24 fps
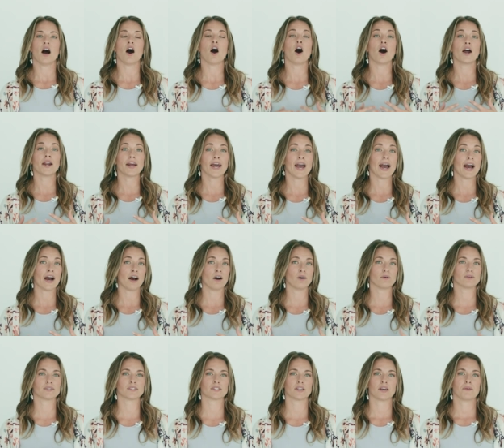on a
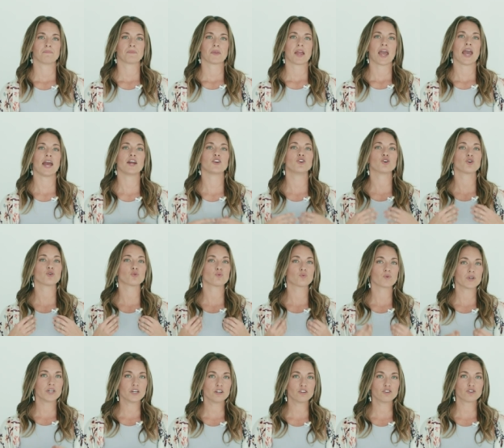house and your
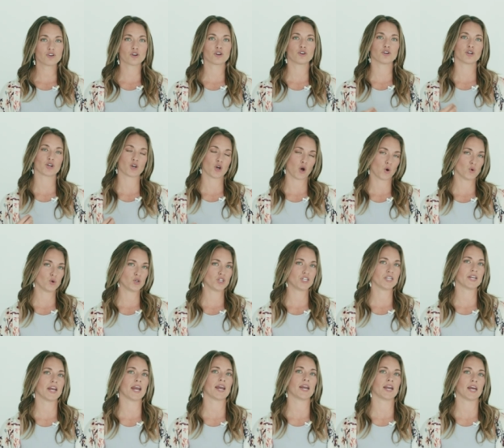realtor
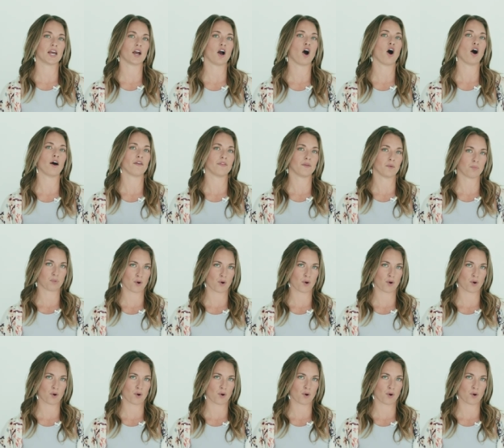negotiating on the